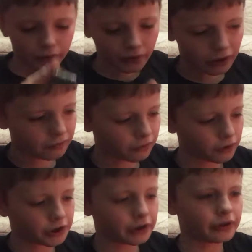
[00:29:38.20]

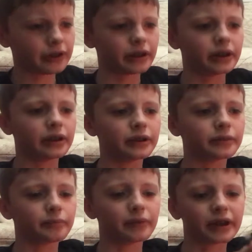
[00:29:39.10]
Unfortunately, it is
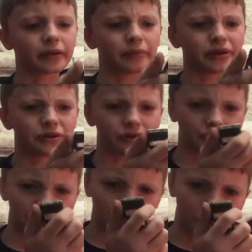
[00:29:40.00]
making me drill
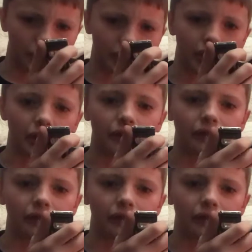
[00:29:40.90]
into the body, guys.